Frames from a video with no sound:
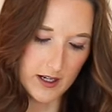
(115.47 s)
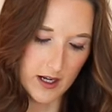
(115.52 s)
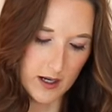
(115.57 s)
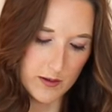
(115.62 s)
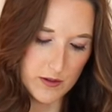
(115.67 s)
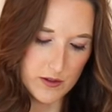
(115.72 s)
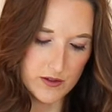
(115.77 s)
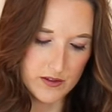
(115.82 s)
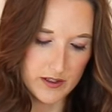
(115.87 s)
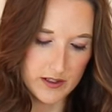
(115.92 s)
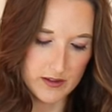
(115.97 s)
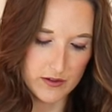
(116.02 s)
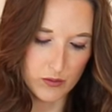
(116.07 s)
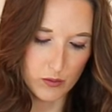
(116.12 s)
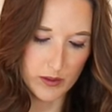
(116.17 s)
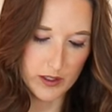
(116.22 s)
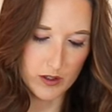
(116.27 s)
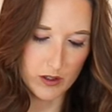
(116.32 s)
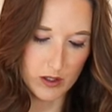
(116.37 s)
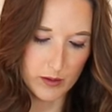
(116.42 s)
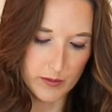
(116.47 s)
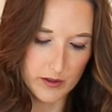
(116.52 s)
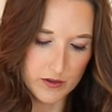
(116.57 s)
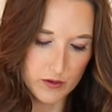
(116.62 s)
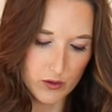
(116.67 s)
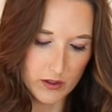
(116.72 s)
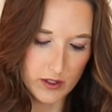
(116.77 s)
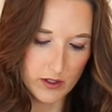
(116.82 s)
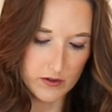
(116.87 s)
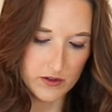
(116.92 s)
I'm using sweet
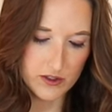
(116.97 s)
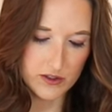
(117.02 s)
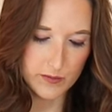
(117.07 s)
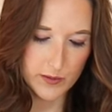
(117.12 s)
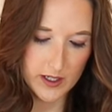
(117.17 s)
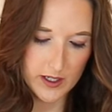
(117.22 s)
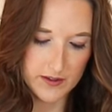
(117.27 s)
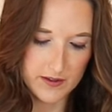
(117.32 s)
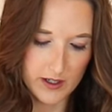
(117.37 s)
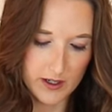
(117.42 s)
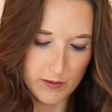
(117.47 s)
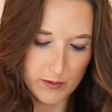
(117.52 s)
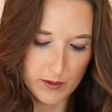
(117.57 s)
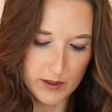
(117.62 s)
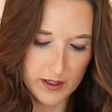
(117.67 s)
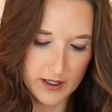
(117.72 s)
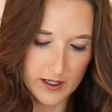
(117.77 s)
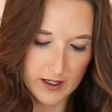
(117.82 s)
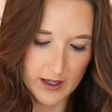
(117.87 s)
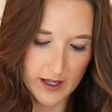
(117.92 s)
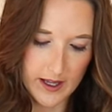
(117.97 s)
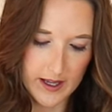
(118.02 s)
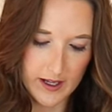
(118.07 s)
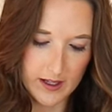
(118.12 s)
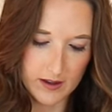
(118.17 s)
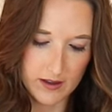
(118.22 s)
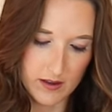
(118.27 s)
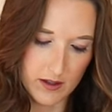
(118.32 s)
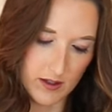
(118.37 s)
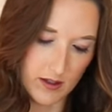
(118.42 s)
almond oil just because I really
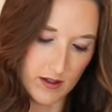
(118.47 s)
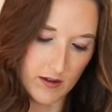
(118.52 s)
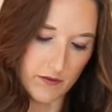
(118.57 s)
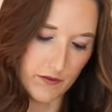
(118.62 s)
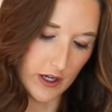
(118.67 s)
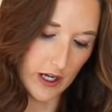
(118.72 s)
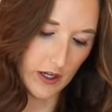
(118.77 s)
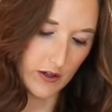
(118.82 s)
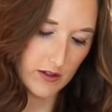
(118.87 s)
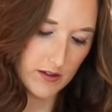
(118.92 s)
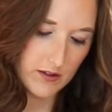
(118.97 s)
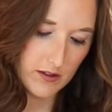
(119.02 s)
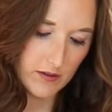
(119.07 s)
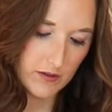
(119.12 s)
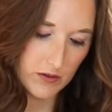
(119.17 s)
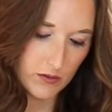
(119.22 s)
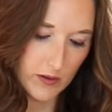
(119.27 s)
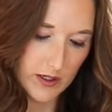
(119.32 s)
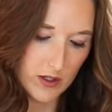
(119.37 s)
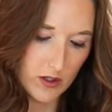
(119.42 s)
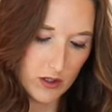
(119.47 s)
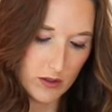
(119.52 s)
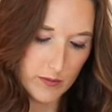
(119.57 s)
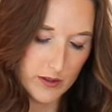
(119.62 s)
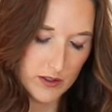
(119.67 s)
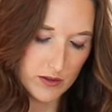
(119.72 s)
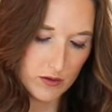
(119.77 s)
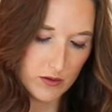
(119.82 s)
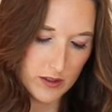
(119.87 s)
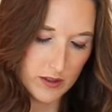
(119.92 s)
like the fragrance of sweet almond